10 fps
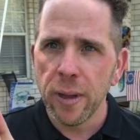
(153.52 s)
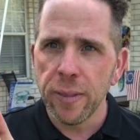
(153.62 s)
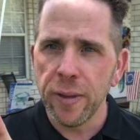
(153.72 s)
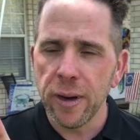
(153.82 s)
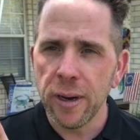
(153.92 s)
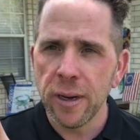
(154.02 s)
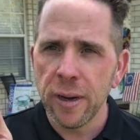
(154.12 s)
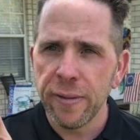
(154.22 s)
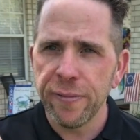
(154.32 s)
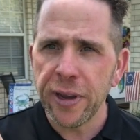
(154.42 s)
the
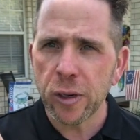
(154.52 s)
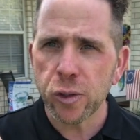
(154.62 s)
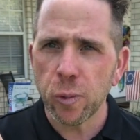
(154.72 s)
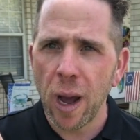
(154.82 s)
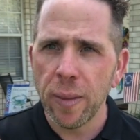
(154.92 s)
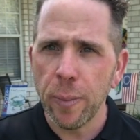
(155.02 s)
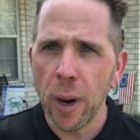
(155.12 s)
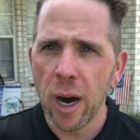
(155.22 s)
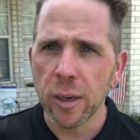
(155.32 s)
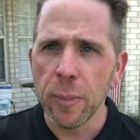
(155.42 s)
fingers around the
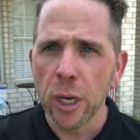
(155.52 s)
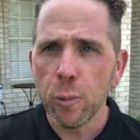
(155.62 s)
bottom.